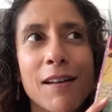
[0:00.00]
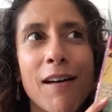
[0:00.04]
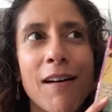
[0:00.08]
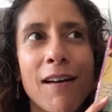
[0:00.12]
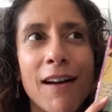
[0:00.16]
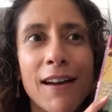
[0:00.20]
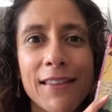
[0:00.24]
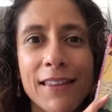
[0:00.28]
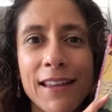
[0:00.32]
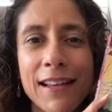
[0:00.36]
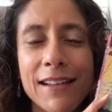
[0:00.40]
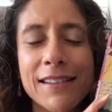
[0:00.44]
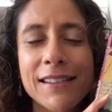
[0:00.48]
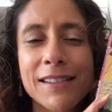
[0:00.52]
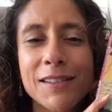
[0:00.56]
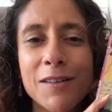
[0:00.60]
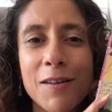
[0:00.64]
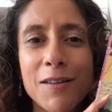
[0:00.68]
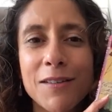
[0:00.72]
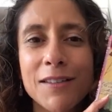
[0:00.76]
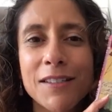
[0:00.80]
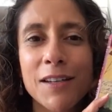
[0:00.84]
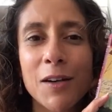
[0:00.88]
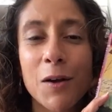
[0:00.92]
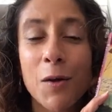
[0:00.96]
I then
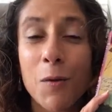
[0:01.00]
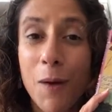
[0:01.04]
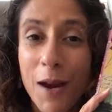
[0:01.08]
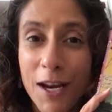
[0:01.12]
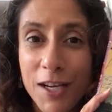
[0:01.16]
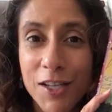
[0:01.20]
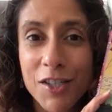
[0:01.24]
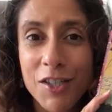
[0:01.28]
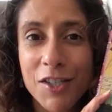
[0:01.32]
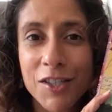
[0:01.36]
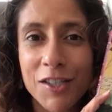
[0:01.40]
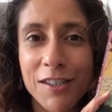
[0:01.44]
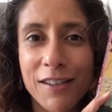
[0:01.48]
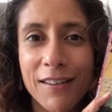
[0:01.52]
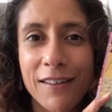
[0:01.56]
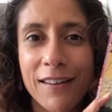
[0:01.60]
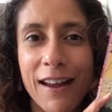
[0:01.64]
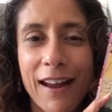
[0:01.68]
start to question